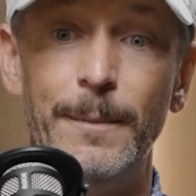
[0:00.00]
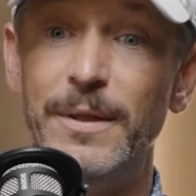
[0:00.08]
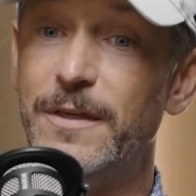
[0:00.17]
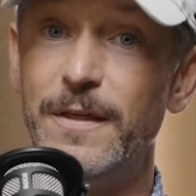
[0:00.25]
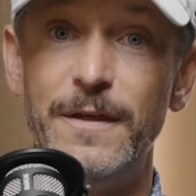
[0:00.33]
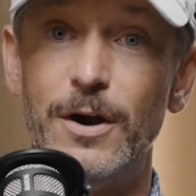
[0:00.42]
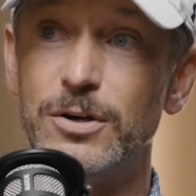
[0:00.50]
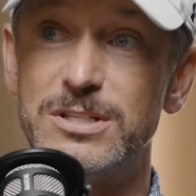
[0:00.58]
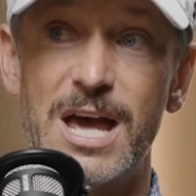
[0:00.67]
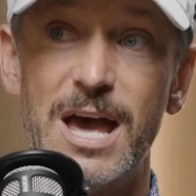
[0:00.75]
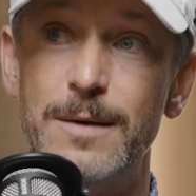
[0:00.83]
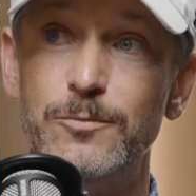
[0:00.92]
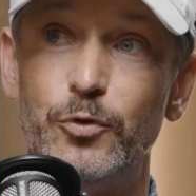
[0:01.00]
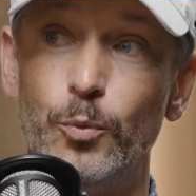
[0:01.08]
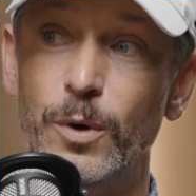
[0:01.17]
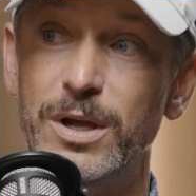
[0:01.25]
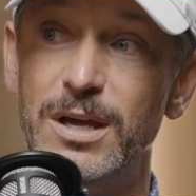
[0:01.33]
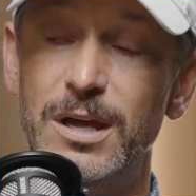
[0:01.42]
But then there are times
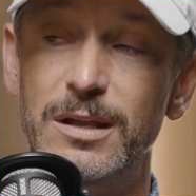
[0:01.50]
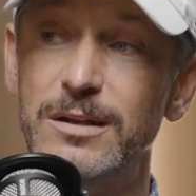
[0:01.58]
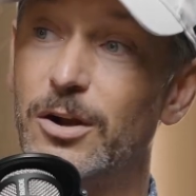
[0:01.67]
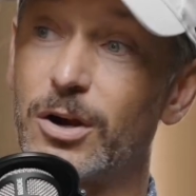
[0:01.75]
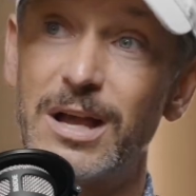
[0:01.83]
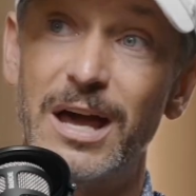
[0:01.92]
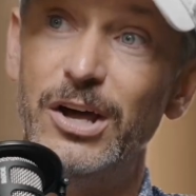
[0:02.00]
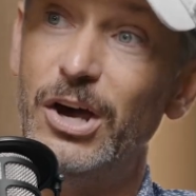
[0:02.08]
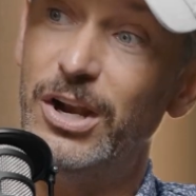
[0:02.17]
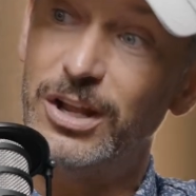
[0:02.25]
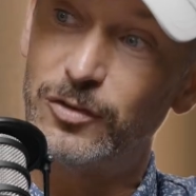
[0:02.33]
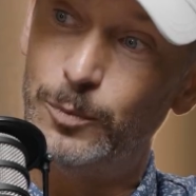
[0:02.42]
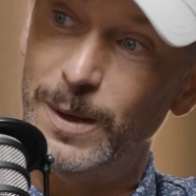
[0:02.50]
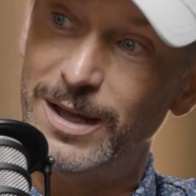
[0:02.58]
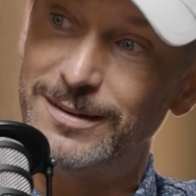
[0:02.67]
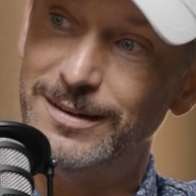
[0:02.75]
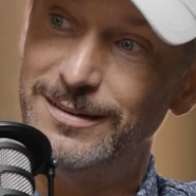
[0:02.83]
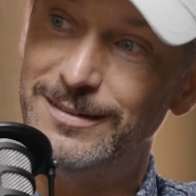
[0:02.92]
when they're kind of
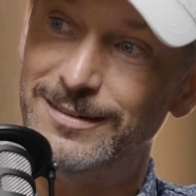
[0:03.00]
unexpected.